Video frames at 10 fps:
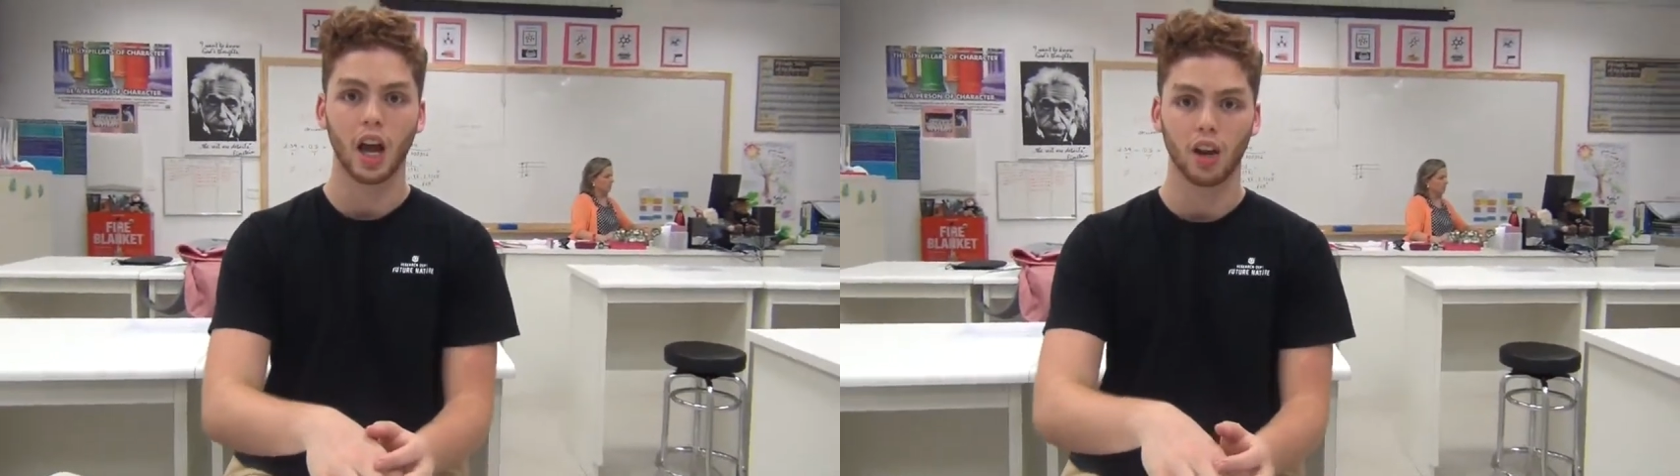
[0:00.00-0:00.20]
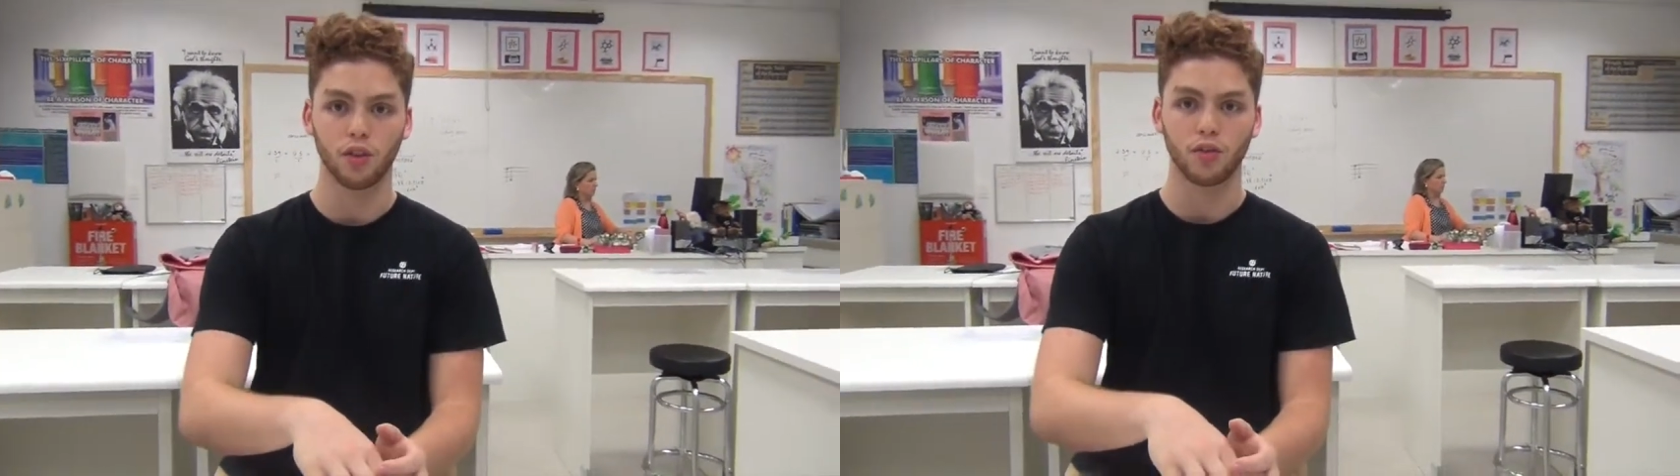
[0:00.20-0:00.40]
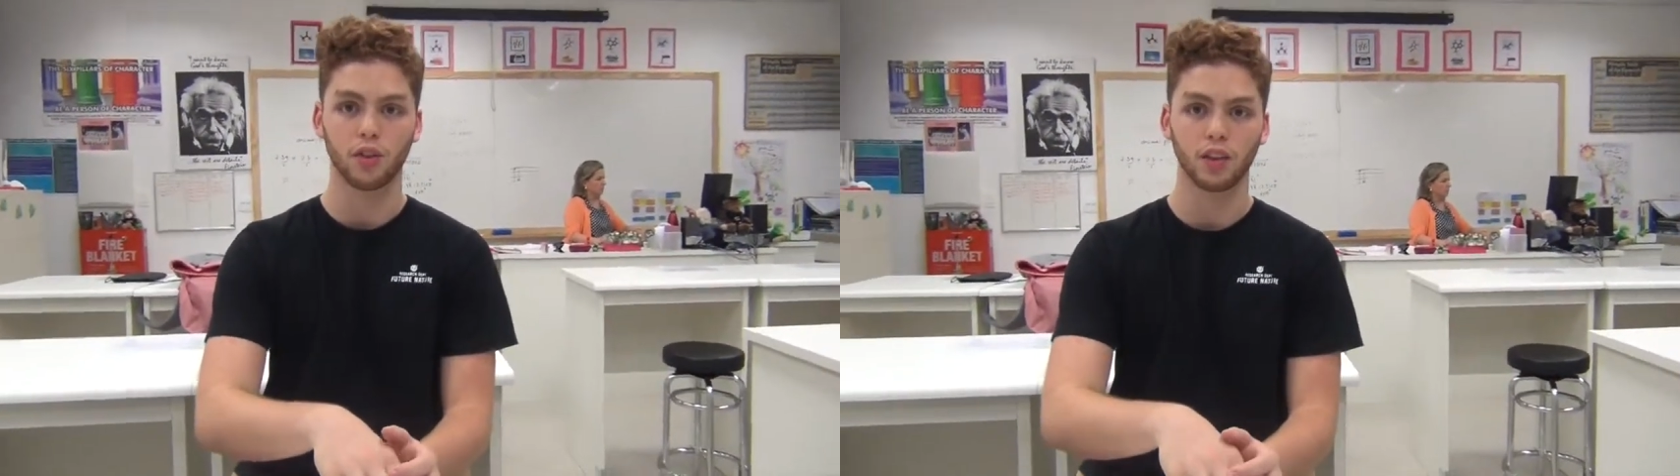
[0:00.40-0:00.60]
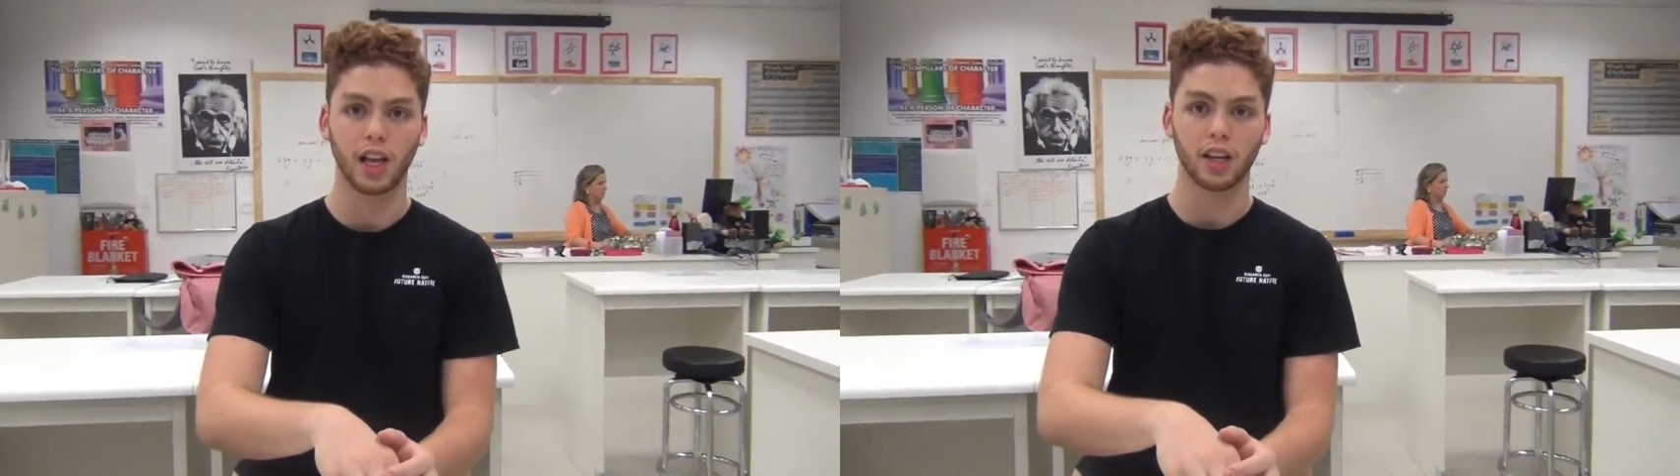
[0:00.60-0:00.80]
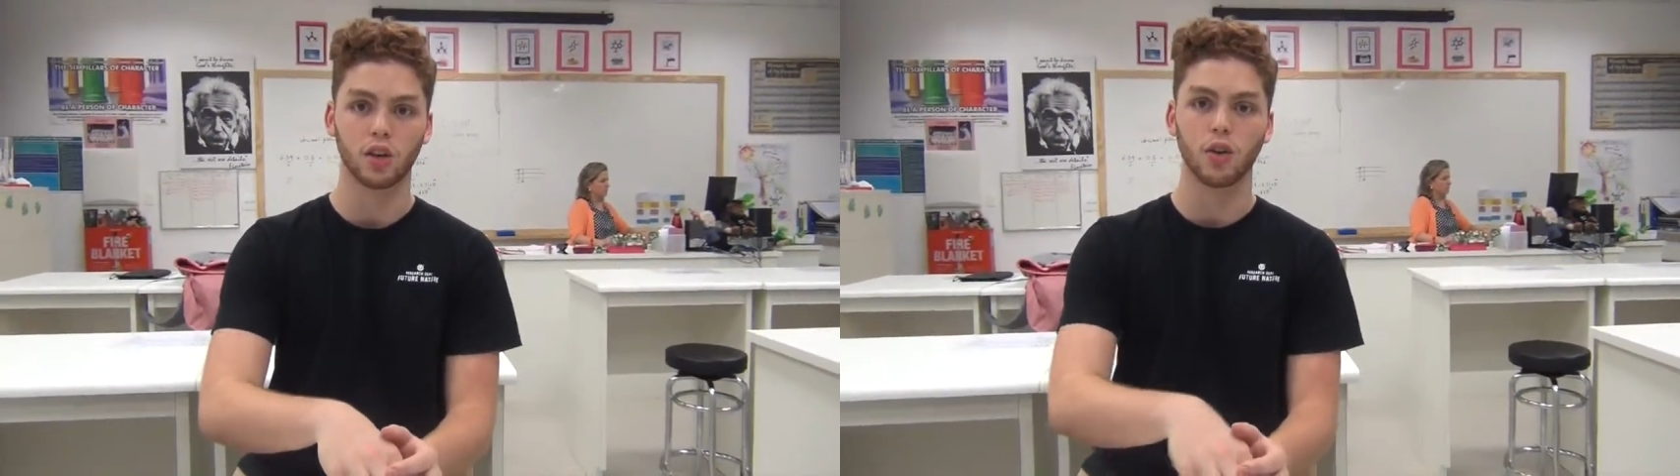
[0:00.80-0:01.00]
and you feel
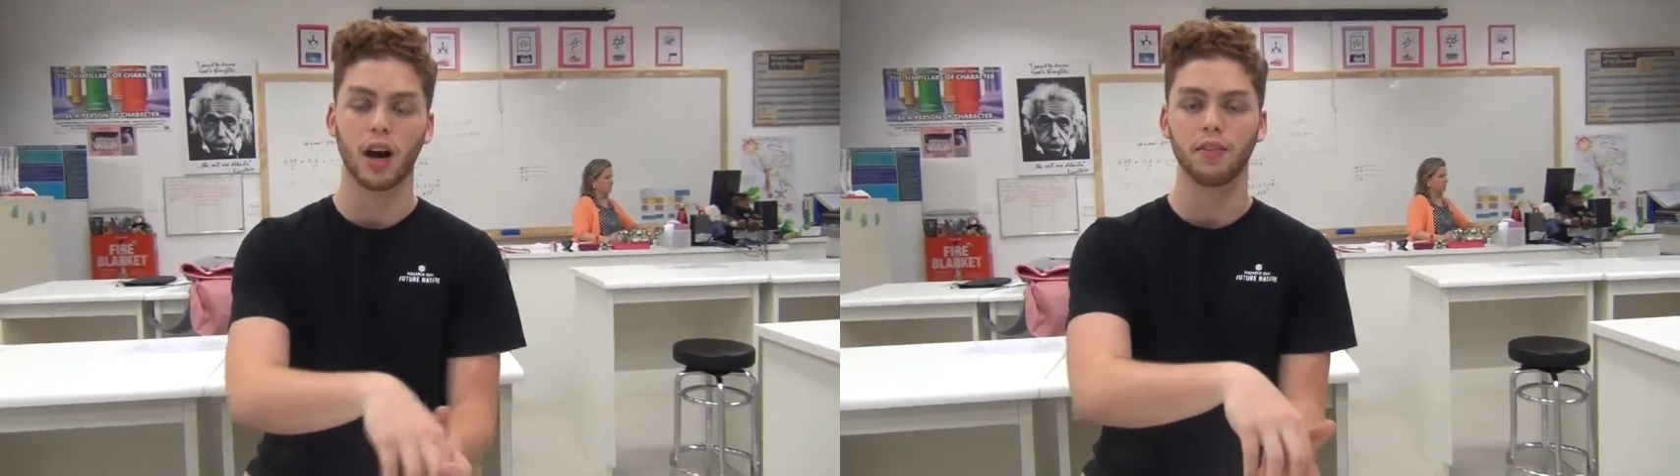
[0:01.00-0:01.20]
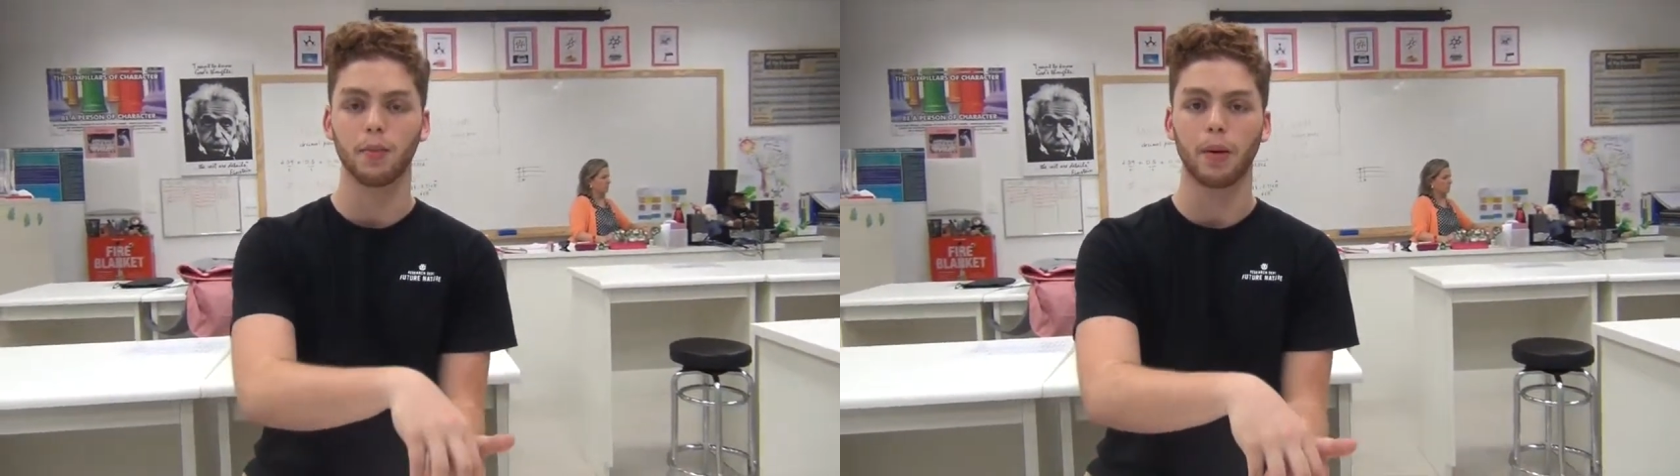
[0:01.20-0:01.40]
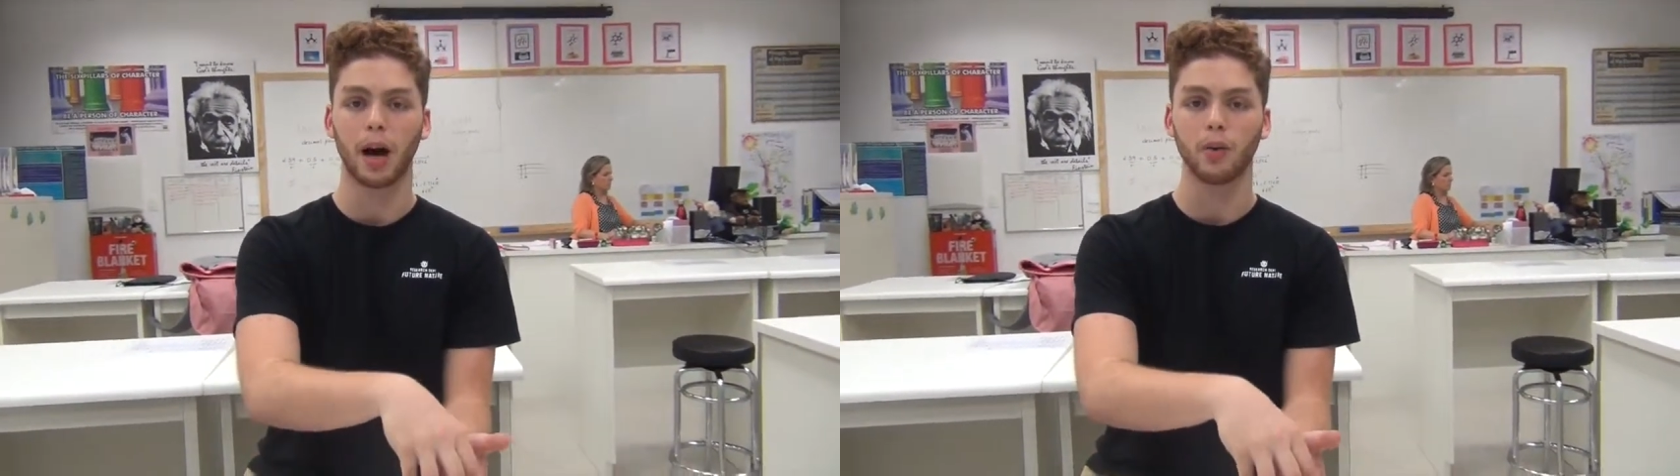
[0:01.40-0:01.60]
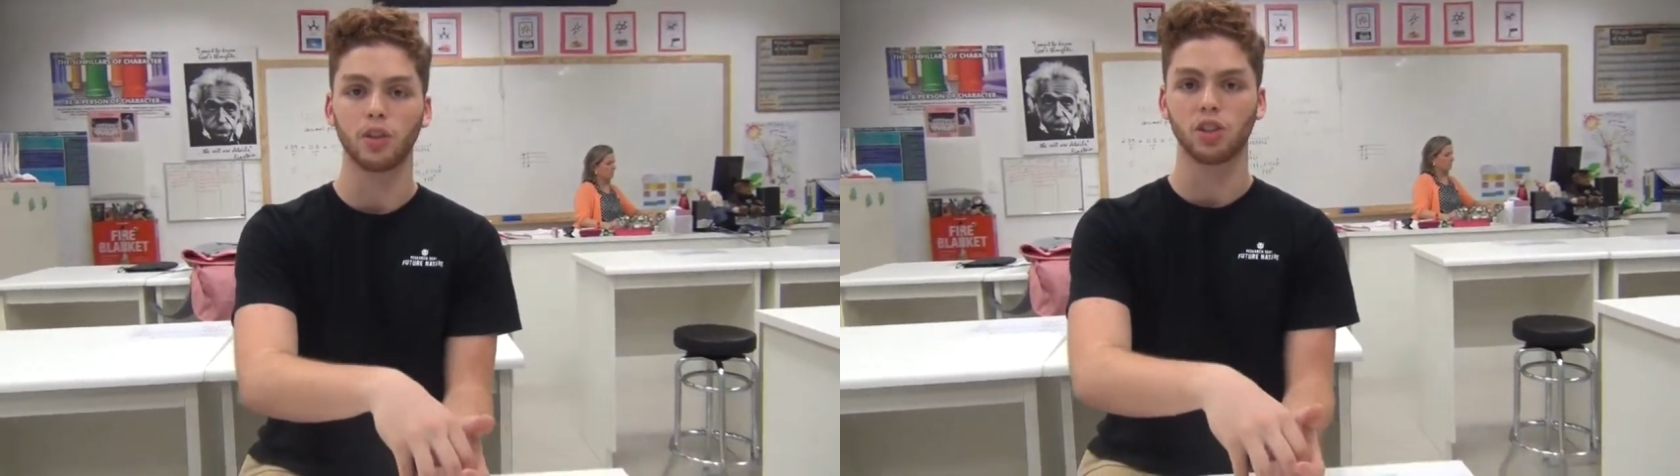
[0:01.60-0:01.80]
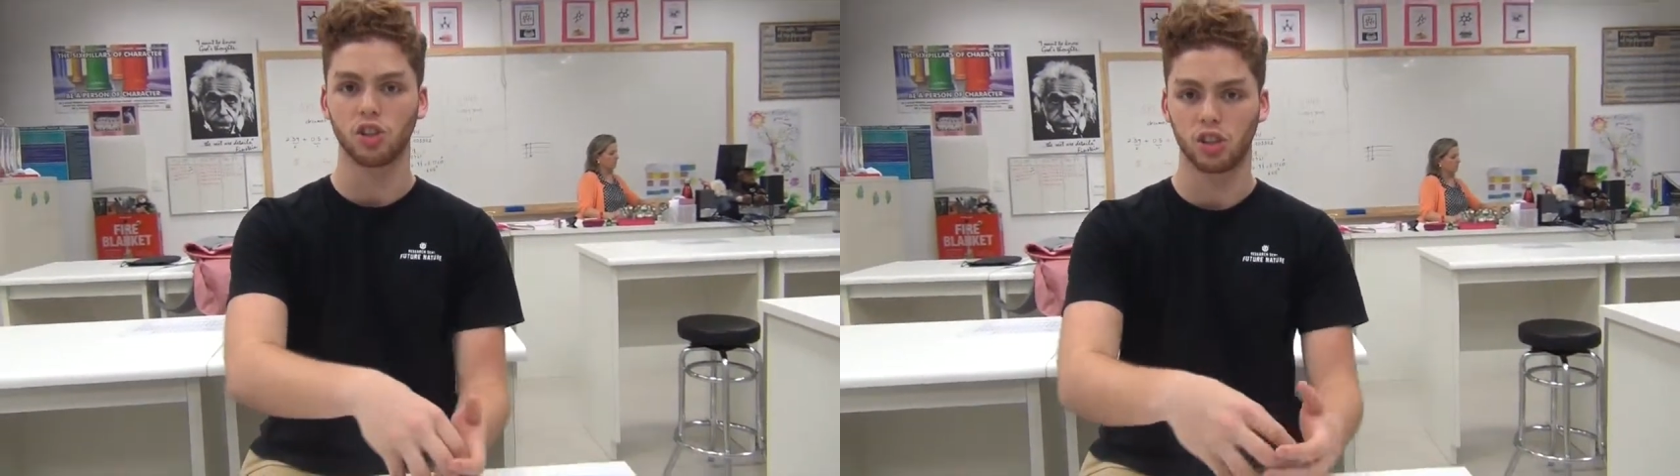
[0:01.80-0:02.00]
like you have the
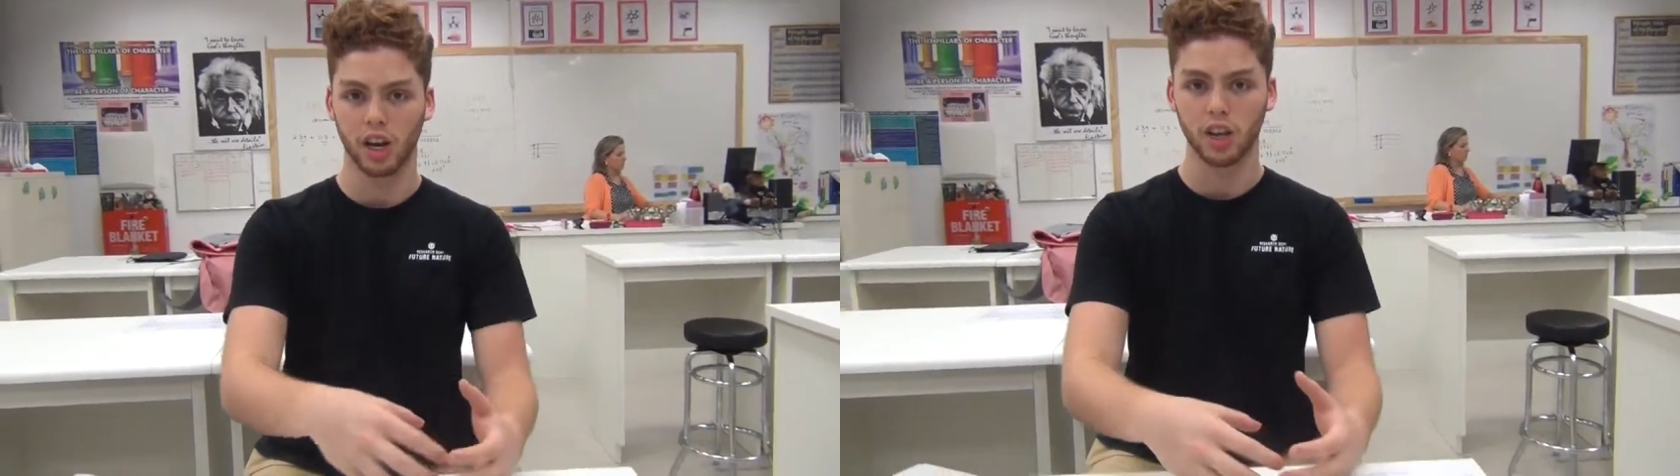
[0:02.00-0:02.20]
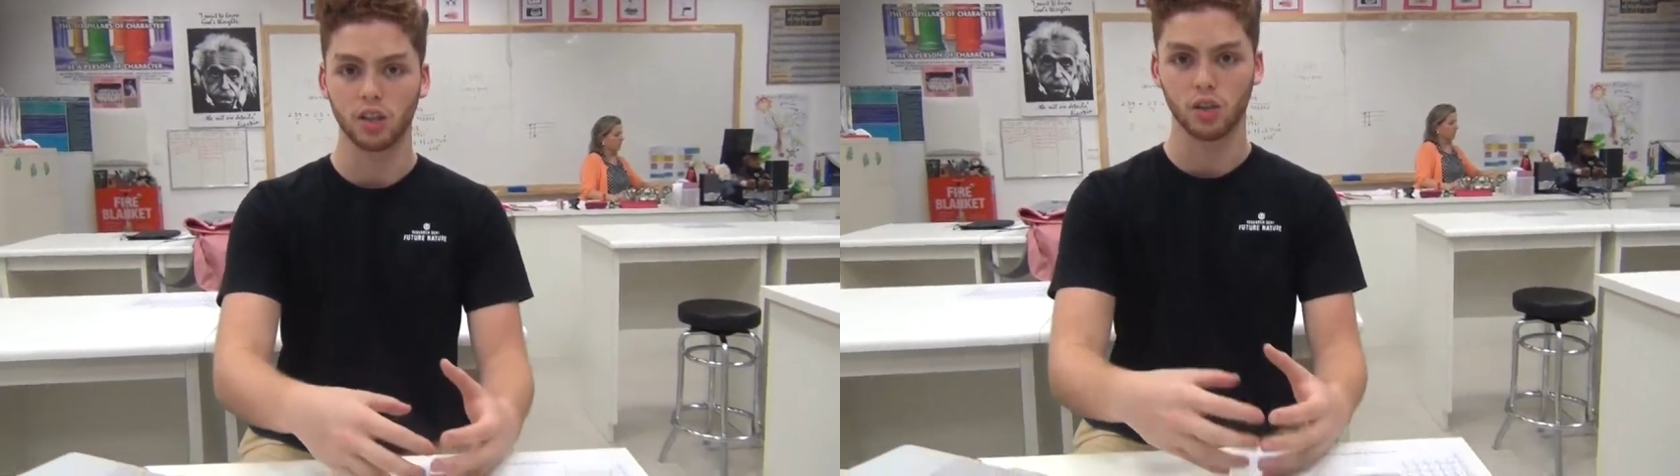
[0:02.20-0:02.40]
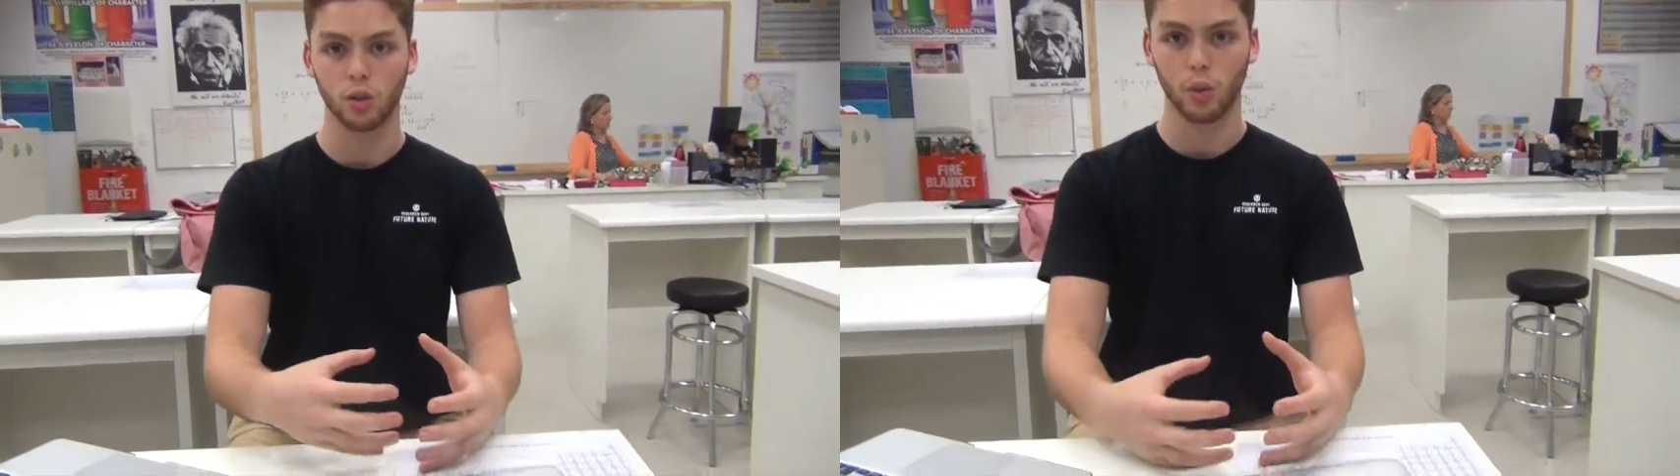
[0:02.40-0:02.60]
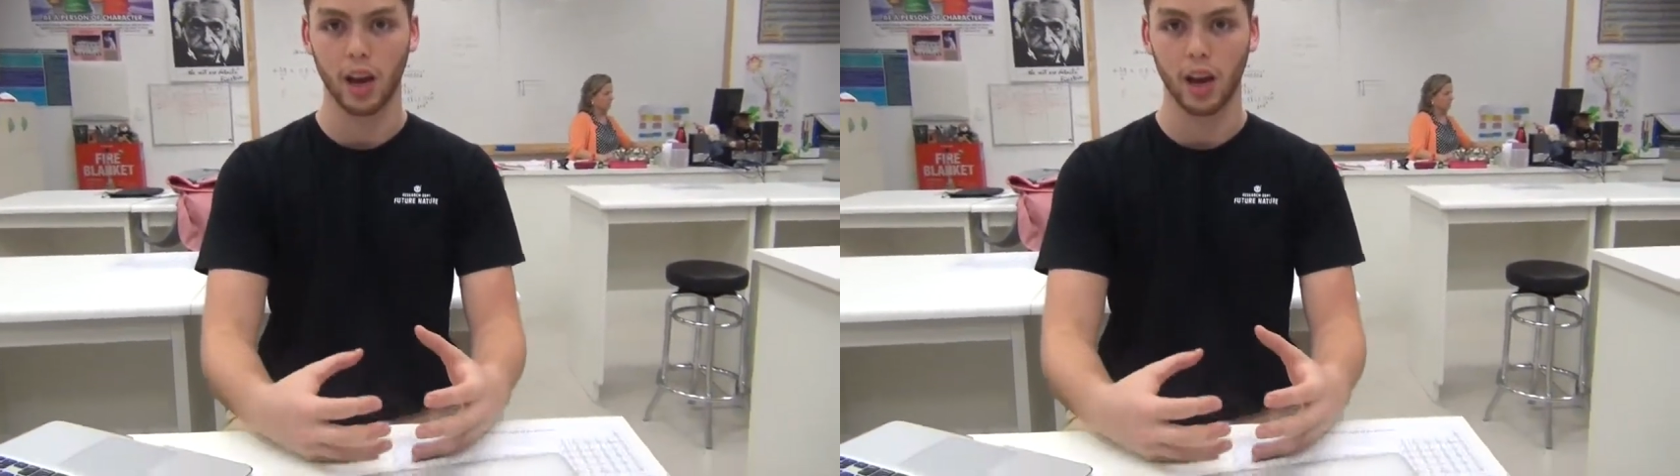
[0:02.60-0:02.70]
power to change the